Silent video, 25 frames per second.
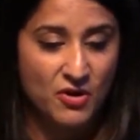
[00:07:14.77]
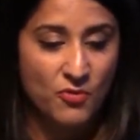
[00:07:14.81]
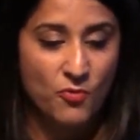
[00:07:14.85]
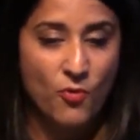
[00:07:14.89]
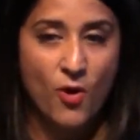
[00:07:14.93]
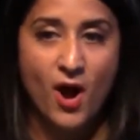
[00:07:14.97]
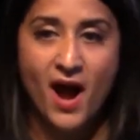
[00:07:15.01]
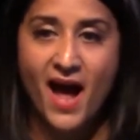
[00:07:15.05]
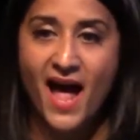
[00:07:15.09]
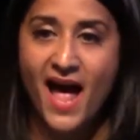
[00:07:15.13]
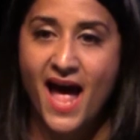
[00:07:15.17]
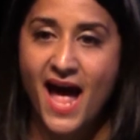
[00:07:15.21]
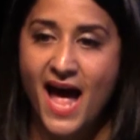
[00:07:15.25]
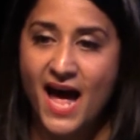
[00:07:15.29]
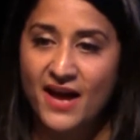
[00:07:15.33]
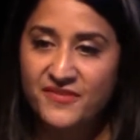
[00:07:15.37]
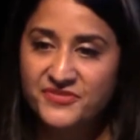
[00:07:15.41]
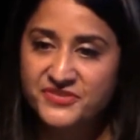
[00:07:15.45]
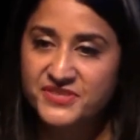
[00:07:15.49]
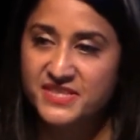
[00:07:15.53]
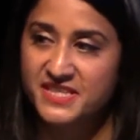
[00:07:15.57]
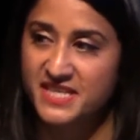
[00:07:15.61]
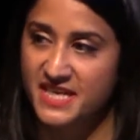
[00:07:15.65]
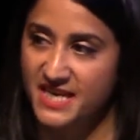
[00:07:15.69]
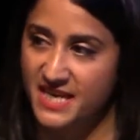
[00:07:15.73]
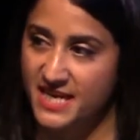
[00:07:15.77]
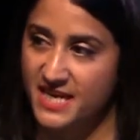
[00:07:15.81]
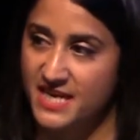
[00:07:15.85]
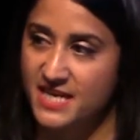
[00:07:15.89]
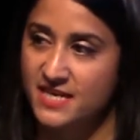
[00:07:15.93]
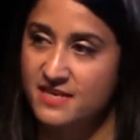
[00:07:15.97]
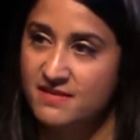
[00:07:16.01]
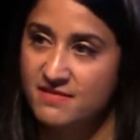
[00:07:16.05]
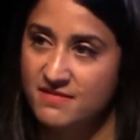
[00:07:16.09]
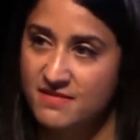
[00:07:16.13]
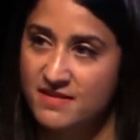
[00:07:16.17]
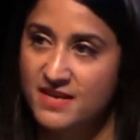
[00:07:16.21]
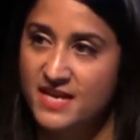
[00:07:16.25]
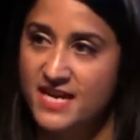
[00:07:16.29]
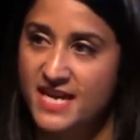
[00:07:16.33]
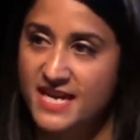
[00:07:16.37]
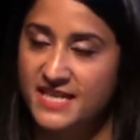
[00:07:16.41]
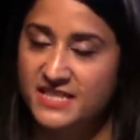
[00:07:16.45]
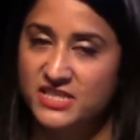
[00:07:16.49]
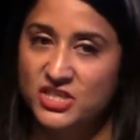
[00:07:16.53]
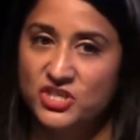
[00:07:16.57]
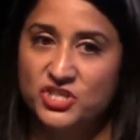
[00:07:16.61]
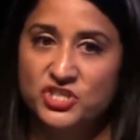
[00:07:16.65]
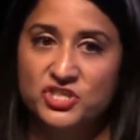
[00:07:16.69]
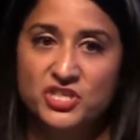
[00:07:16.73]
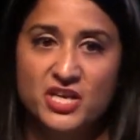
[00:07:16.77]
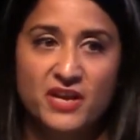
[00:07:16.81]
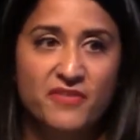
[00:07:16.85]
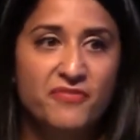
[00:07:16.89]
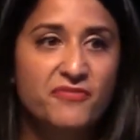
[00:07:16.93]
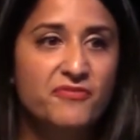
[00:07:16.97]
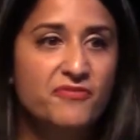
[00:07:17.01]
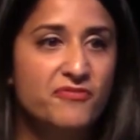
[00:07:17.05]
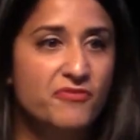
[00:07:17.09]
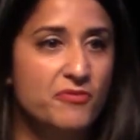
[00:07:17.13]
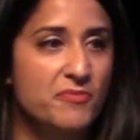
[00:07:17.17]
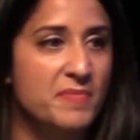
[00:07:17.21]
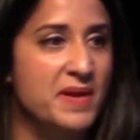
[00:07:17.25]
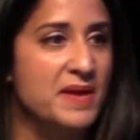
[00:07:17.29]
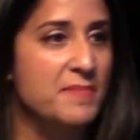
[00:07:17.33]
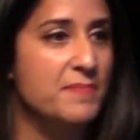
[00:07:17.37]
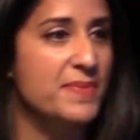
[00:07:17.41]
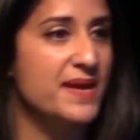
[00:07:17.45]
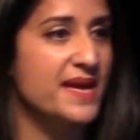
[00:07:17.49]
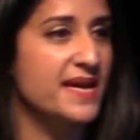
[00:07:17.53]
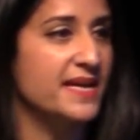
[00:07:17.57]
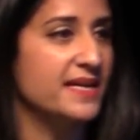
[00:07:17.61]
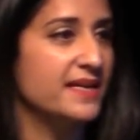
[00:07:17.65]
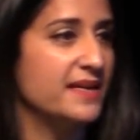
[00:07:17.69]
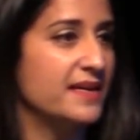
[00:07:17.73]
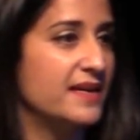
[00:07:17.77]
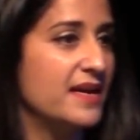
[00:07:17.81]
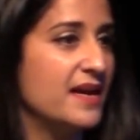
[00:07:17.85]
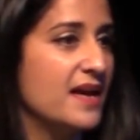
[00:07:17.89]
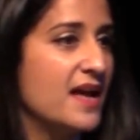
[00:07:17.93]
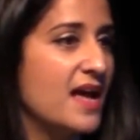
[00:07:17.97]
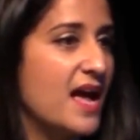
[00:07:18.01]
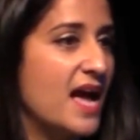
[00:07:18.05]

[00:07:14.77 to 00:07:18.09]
What I have seen is a shift from it being